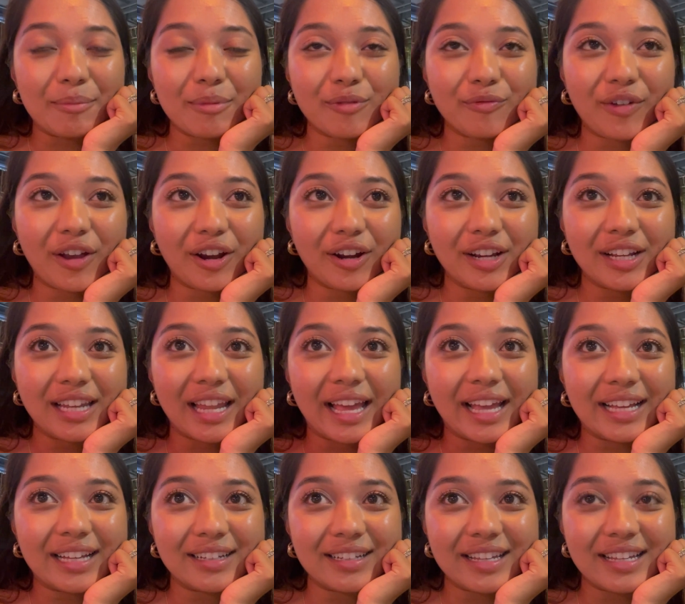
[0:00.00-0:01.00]
a very
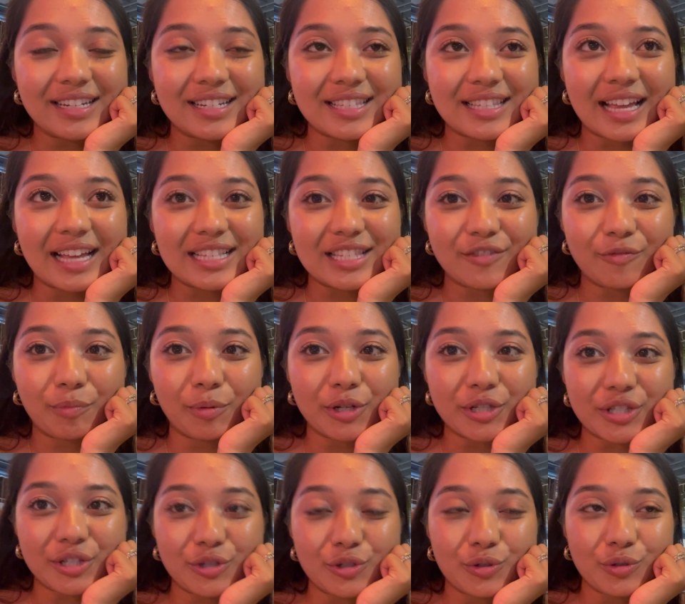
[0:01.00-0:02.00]
like indecisive
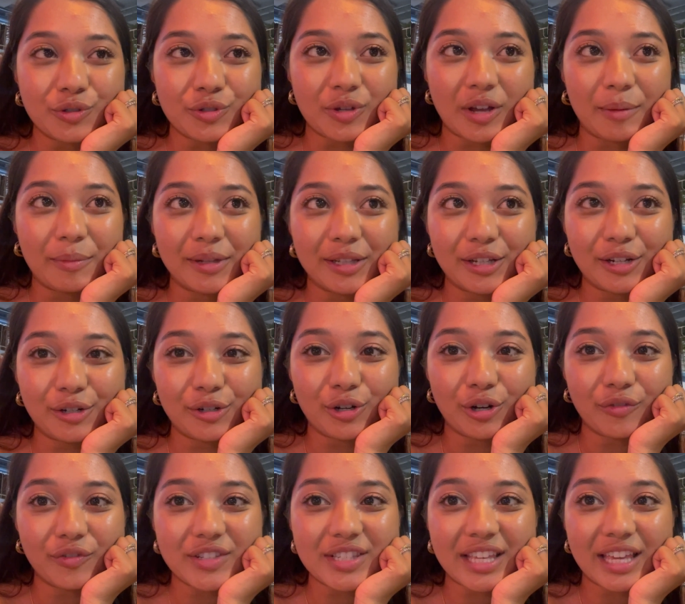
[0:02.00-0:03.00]
person too, so I'm a little
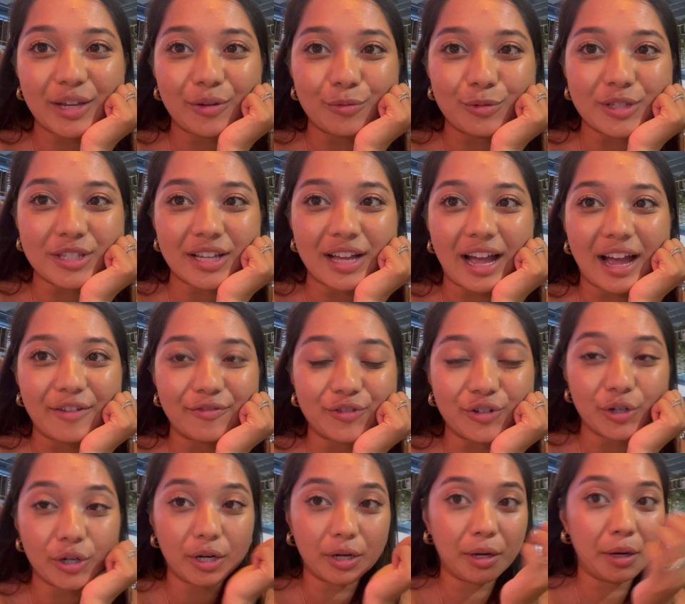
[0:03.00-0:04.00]
nervous Kehunsa
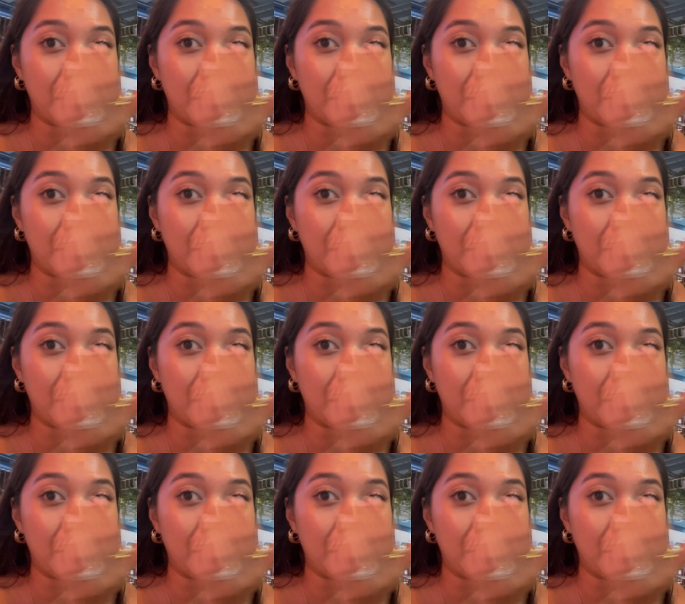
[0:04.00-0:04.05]
after